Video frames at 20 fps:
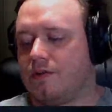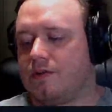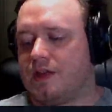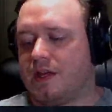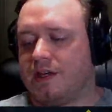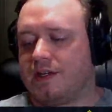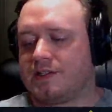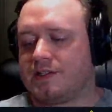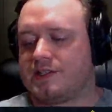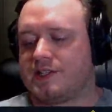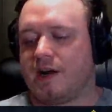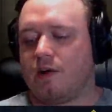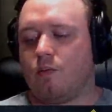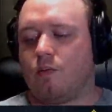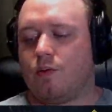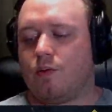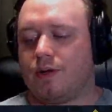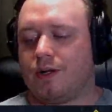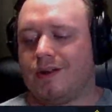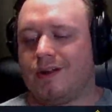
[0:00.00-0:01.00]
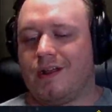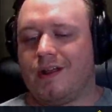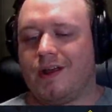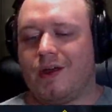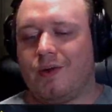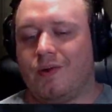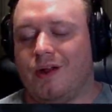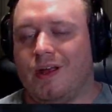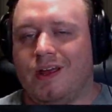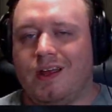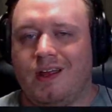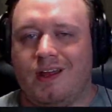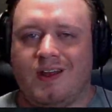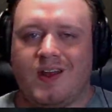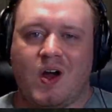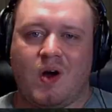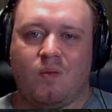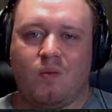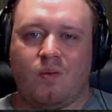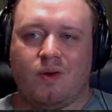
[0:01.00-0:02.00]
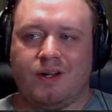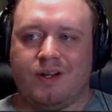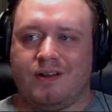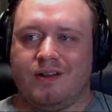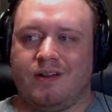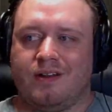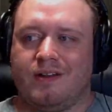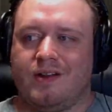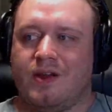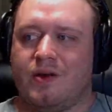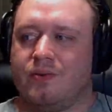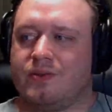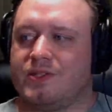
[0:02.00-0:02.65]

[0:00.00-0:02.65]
things that I wanted to note. Now I wanted to note